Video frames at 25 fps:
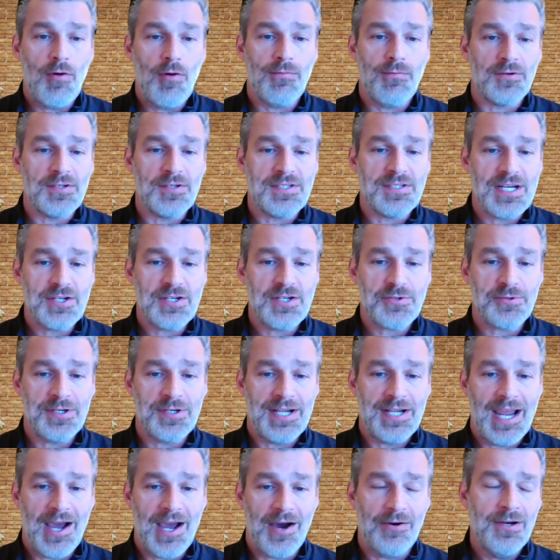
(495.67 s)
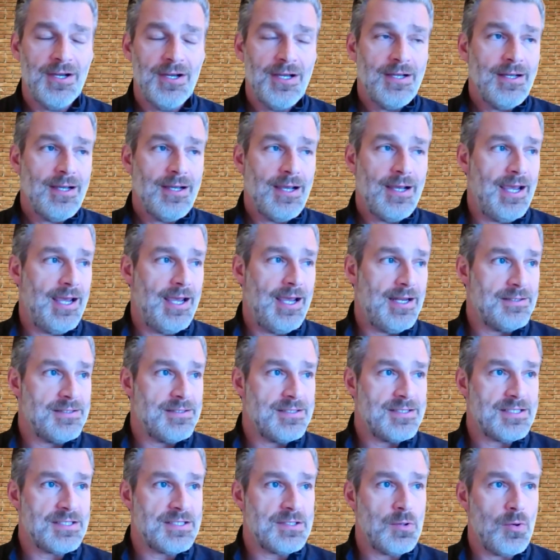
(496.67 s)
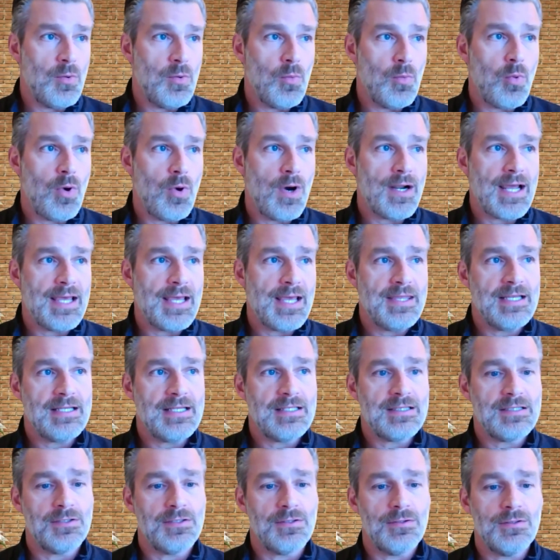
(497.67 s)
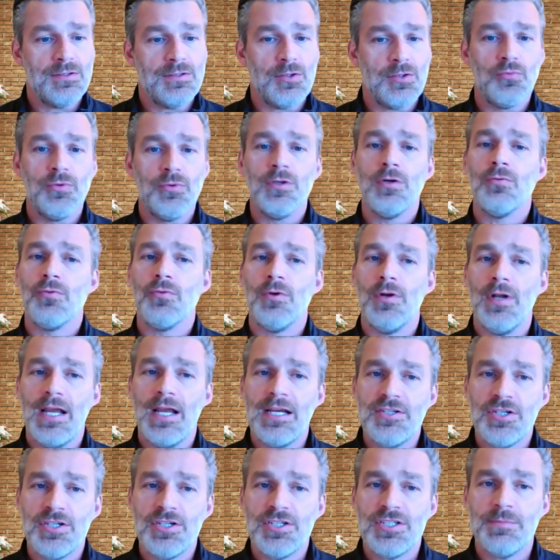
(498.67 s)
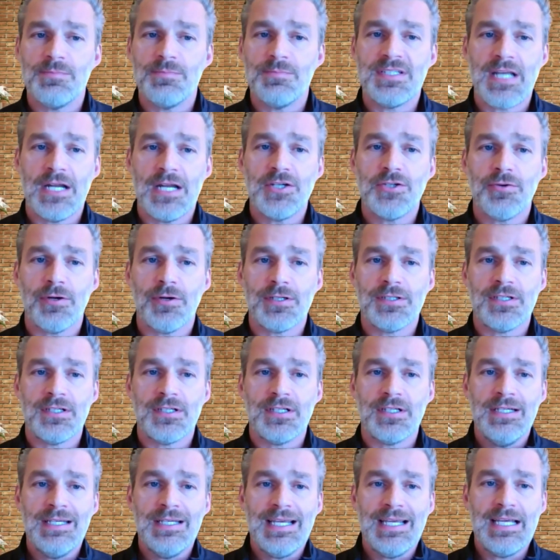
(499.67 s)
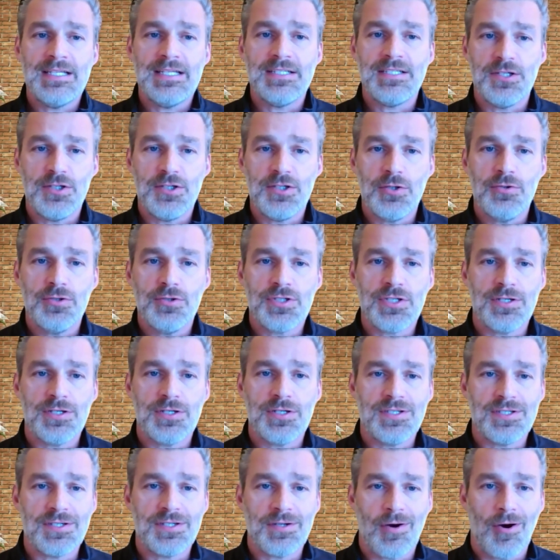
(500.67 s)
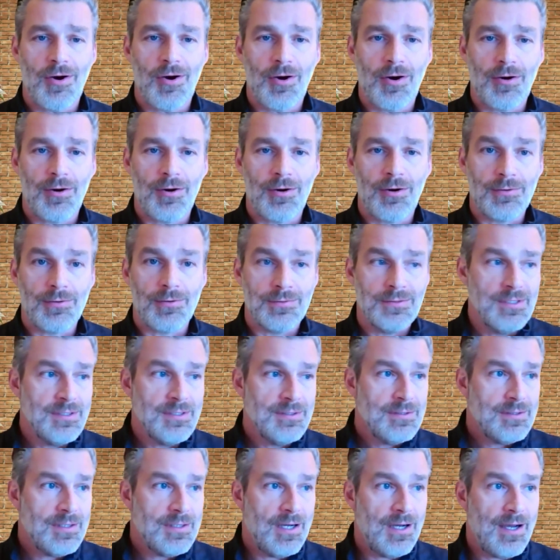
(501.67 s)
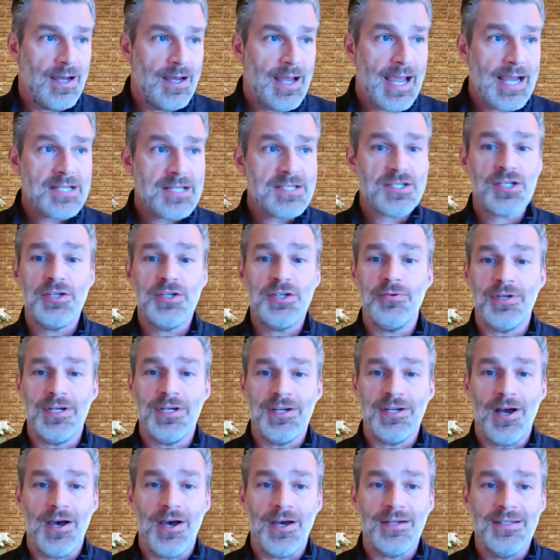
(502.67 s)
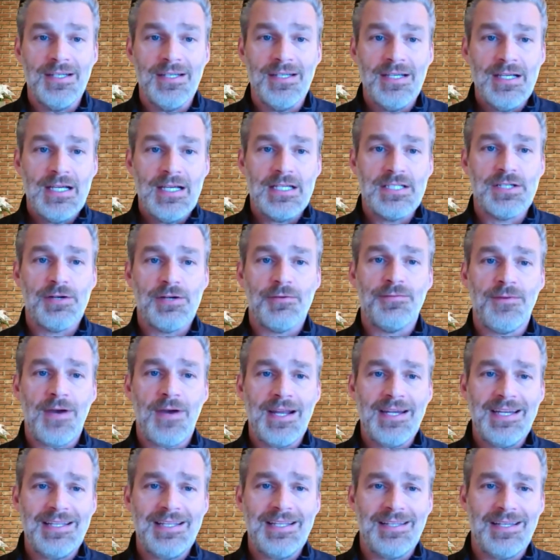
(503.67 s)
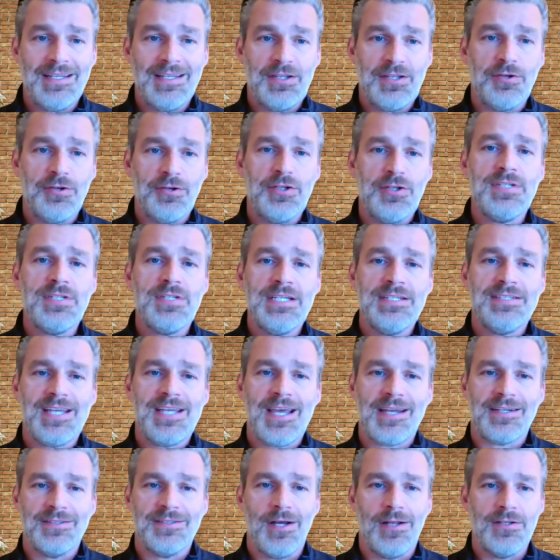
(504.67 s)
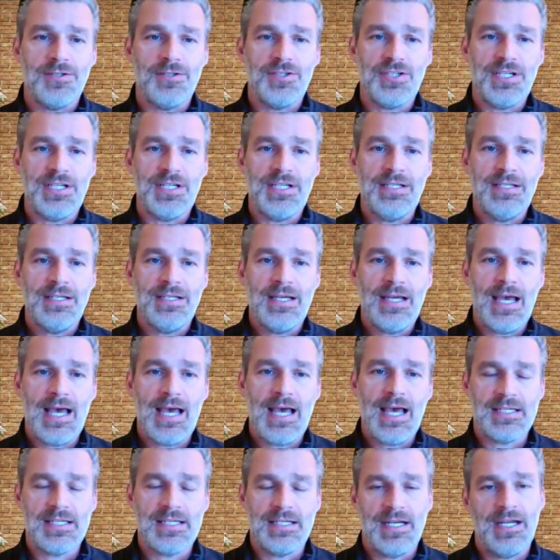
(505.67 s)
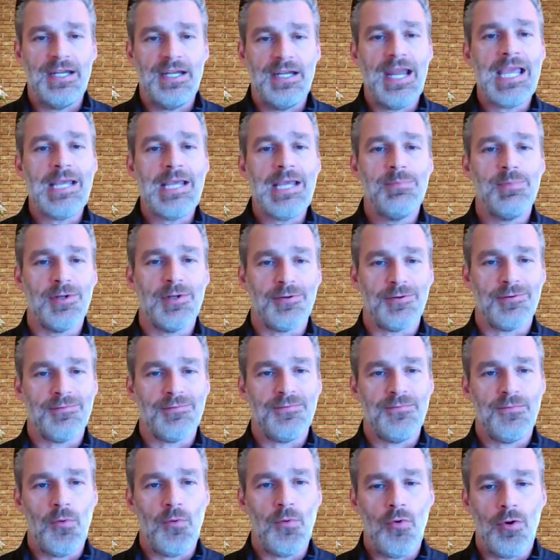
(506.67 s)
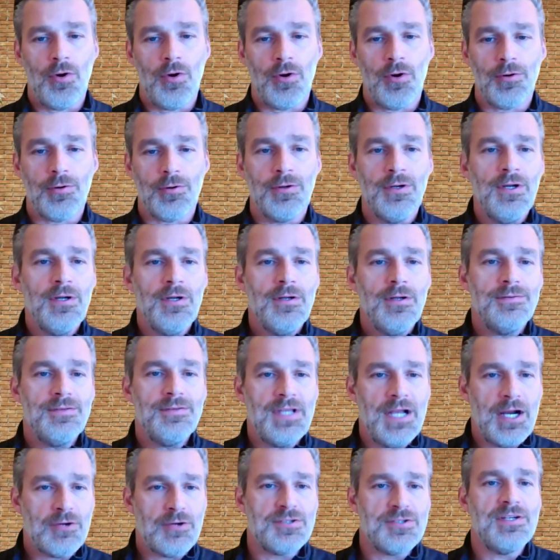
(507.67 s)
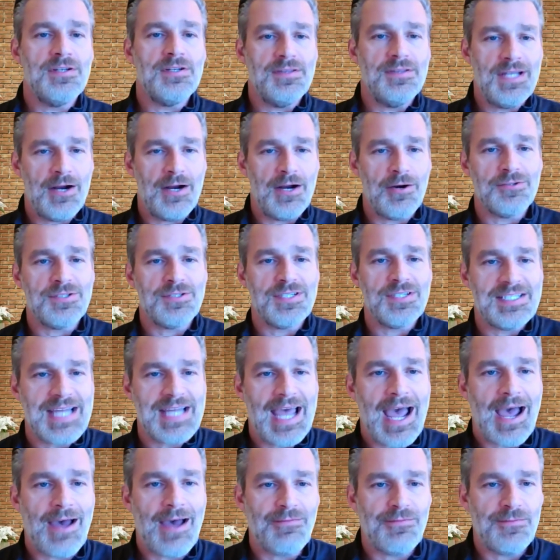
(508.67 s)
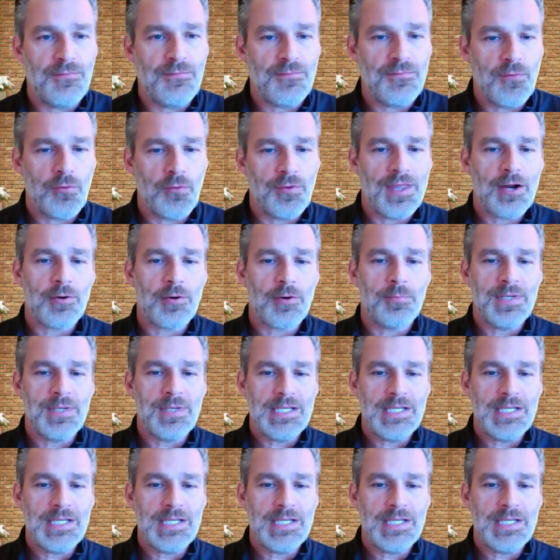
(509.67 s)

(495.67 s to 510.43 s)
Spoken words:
over a century now. And what I think the real relationship-centric institutions are executing on is they're finding and they're using technology as an enabler for their staff, for their